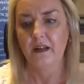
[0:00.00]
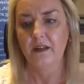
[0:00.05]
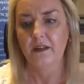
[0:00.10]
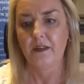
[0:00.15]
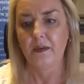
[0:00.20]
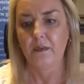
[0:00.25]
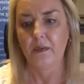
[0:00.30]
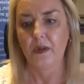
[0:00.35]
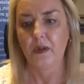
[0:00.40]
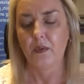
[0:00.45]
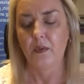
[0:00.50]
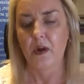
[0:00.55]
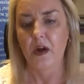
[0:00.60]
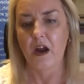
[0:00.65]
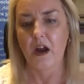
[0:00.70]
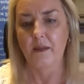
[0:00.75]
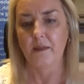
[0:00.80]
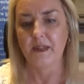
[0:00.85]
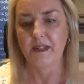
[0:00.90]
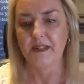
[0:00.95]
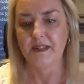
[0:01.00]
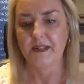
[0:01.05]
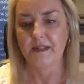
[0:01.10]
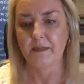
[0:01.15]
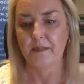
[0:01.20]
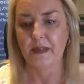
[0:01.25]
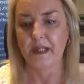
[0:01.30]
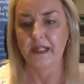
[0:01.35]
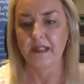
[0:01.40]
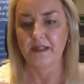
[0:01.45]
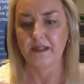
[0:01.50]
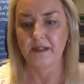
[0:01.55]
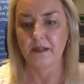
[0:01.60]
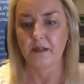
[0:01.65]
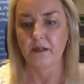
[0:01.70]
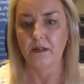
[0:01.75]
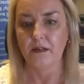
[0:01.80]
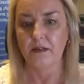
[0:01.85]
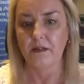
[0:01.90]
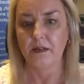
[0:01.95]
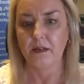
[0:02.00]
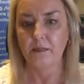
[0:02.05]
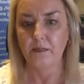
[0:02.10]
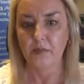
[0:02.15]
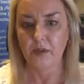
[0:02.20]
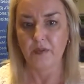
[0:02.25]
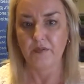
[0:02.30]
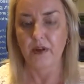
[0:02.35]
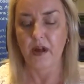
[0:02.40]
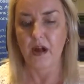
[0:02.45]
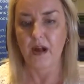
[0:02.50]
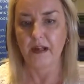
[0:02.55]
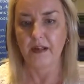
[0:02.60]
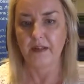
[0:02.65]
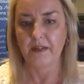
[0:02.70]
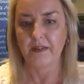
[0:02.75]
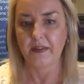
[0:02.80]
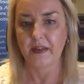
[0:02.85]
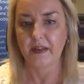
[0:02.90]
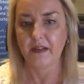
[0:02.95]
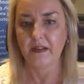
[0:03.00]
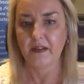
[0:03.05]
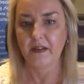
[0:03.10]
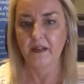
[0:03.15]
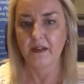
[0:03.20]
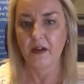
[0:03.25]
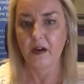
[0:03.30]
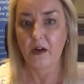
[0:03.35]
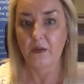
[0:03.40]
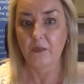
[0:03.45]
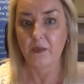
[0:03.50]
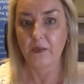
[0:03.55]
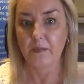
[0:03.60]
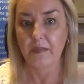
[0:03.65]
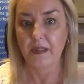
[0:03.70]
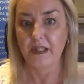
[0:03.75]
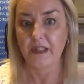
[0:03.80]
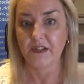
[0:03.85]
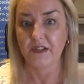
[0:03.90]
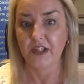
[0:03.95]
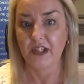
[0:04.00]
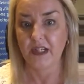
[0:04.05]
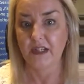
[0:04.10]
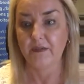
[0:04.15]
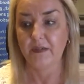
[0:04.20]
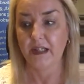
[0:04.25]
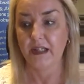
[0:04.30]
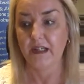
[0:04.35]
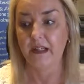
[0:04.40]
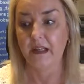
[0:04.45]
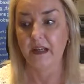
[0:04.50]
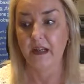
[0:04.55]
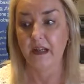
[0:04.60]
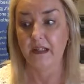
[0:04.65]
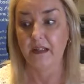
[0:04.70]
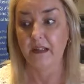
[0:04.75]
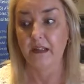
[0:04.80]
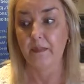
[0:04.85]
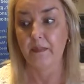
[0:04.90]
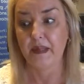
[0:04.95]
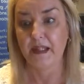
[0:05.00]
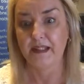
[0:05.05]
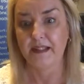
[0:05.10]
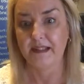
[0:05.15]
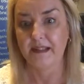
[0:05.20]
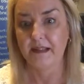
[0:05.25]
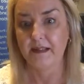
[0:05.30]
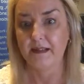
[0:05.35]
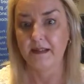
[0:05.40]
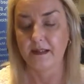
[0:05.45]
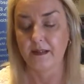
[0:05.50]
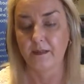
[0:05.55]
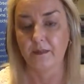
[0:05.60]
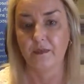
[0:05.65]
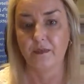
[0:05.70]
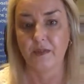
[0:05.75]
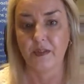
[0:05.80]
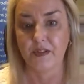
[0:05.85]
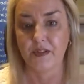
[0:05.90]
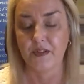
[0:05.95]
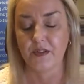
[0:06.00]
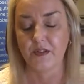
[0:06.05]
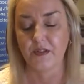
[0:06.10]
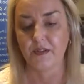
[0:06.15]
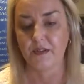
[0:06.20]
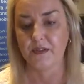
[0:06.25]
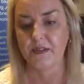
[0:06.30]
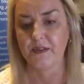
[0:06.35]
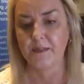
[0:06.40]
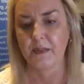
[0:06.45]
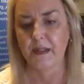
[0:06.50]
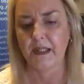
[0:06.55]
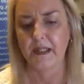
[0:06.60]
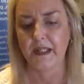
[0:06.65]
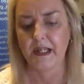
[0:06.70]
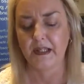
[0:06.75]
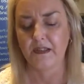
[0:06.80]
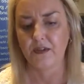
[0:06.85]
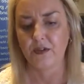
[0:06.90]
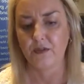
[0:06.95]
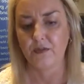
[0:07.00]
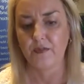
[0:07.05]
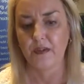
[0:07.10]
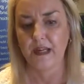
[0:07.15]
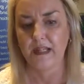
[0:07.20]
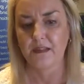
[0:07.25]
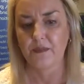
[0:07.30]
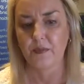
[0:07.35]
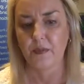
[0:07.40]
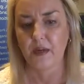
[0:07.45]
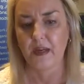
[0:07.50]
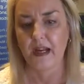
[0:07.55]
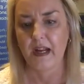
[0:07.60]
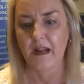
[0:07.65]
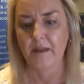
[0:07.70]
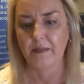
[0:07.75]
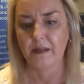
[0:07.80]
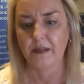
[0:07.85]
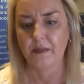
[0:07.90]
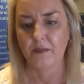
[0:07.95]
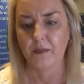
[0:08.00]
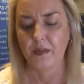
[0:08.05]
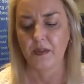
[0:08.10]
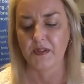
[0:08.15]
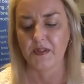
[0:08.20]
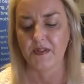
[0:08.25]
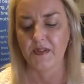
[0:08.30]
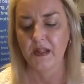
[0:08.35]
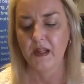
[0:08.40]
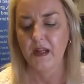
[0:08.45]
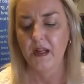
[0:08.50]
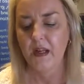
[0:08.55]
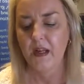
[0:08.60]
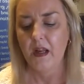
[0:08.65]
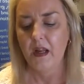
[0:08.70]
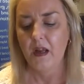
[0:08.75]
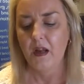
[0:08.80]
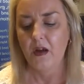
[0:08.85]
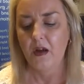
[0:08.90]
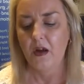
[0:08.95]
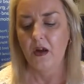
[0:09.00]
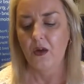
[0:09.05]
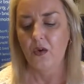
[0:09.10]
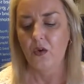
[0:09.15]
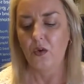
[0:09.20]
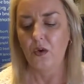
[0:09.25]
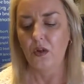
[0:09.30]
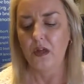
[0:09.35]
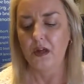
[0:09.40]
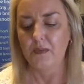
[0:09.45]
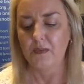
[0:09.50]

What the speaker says: the requirements to be a solid provider, that I would be achieving a better system for students. But in actual fact, what happened was all I